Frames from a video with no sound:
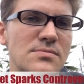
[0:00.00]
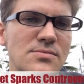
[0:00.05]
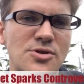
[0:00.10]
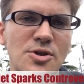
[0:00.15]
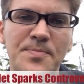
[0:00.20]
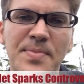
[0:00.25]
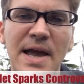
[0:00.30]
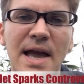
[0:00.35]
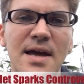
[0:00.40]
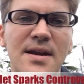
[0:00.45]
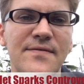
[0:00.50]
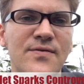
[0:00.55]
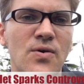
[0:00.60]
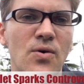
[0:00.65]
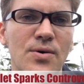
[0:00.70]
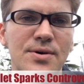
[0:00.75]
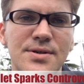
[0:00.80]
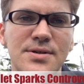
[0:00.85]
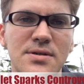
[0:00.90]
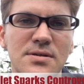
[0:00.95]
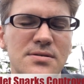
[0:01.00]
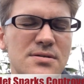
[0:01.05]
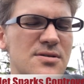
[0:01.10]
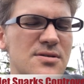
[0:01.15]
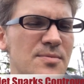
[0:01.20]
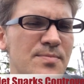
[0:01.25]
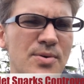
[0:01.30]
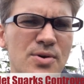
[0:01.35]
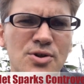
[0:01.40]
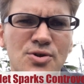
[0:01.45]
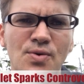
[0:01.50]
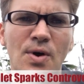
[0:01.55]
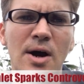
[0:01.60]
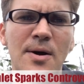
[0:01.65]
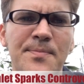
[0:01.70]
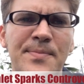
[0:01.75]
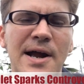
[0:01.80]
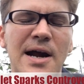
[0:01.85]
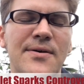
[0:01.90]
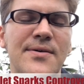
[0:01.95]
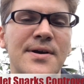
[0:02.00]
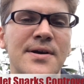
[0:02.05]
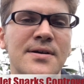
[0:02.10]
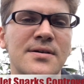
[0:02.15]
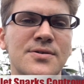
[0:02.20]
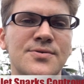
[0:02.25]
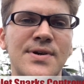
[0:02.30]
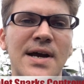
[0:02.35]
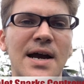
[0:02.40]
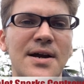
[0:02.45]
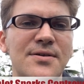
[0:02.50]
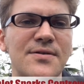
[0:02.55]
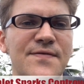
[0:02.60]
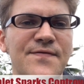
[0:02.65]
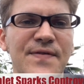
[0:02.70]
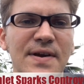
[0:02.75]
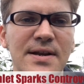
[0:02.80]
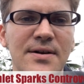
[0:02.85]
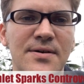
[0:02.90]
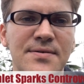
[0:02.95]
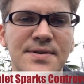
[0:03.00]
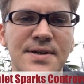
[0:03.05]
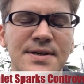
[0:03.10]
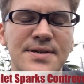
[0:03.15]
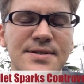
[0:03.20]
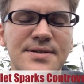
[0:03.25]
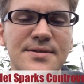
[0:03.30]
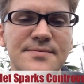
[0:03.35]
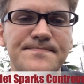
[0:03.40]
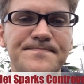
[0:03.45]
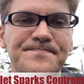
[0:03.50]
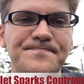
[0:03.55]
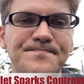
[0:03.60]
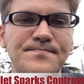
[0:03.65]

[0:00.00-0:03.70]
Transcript: Japan, of course, the bourgeois power here, dragged their feet on this,